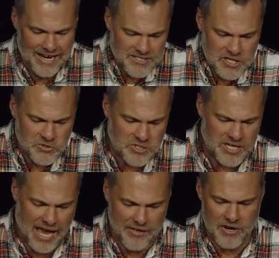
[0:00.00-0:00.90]
it's
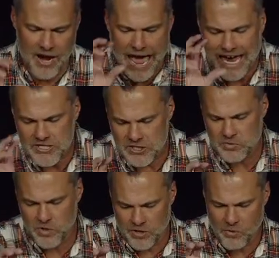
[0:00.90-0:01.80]
interesting how there are
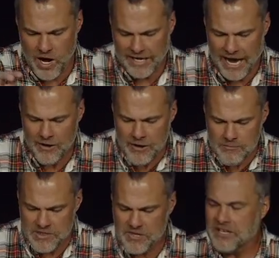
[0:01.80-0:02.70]
actions where to walk out.
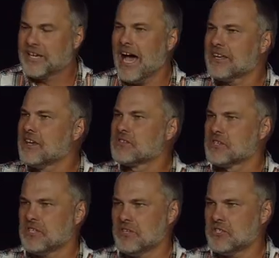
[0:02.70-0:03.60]
But then God
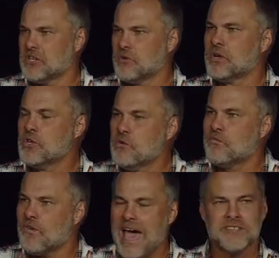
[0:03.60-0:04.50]
gives attention to you. When
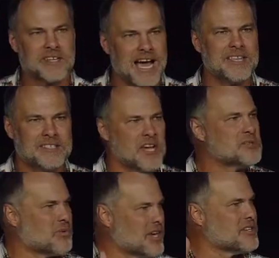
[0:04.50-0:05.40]
you fast, God
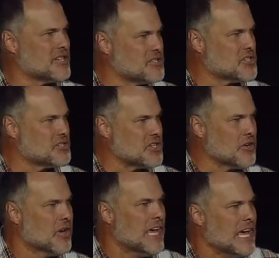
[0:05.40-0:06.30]
does bring attention
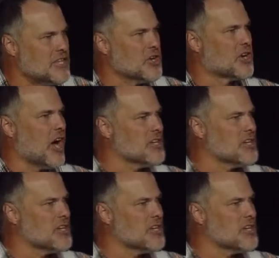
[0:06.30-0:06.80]
to you. In your